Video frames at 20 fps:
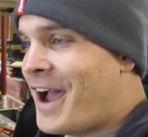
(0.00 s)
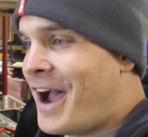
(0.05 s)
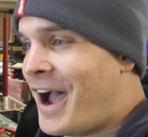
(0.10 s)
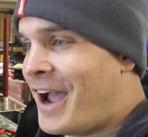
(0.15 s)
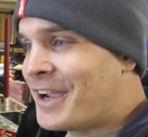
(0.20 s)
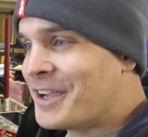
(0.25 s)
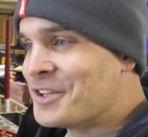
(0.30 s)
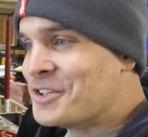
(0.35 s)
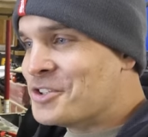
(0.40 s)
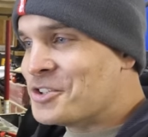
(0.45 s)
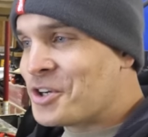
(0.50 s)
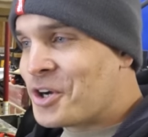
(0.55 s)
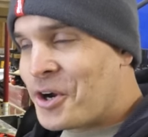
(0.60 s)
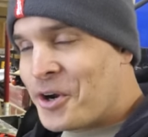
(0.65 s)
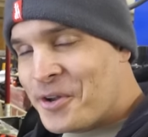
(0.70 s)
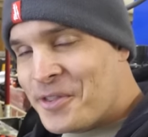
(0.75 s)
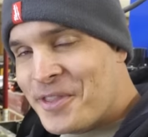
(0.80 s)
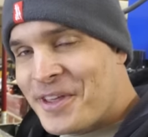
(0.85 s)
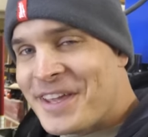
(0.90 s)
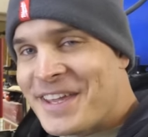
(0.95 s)
I can
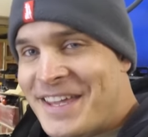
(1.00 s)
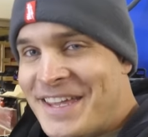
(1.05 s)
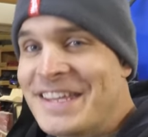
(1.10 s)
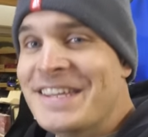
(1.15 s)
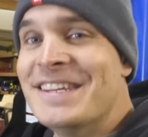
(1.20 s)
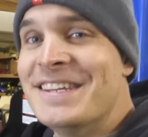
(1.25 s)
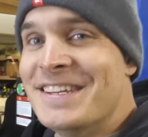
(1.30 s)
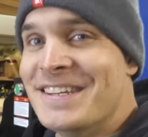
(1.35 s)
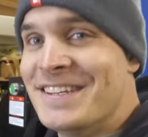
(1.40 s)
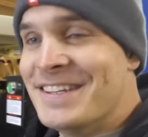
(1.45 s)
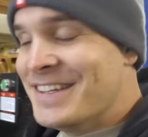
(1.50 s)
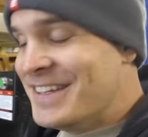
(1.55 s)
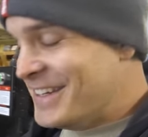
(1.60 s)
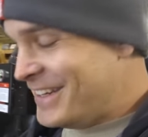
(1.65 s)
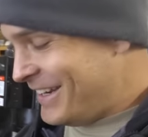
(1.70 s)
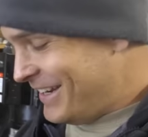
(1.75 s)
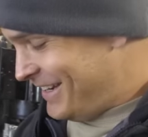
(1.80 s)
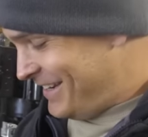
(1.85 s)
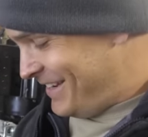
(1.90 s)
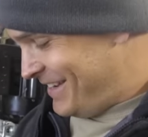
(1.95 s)
turn the key
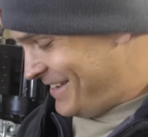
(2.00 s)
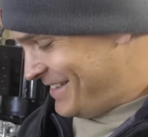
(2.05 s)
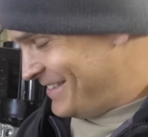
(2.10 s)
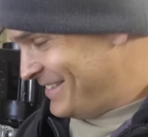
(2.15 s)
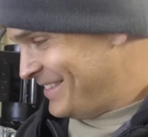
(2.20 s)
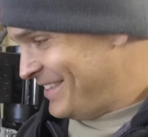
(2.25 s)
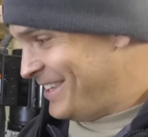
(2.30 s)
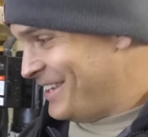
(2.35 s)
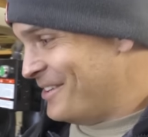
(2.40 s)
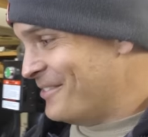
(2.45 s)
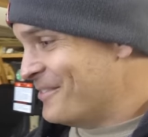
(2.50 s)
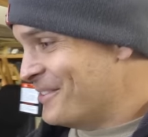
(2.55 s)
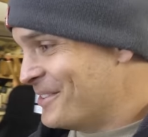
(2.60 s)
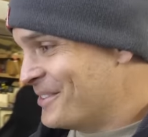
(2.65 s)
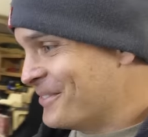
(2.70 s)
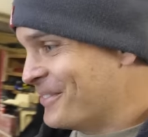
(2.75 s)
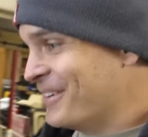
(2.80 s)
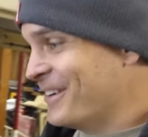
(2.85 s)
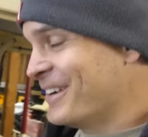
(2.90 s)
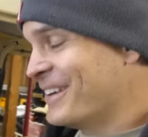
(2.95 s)
and see if
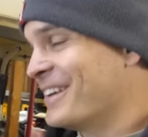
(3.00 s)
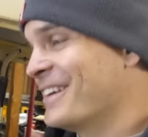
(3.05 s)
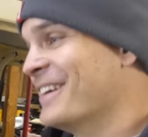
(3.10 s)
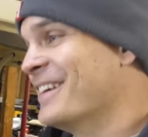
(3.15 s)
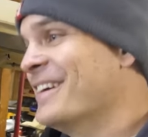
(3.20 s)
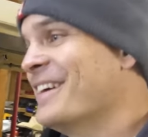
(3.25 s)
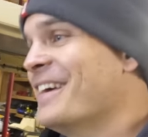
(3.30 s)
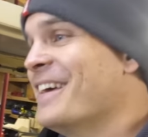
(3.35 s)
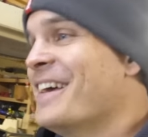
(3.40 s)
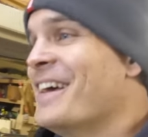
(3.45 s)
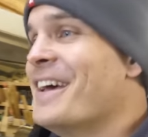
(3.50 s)
it's working.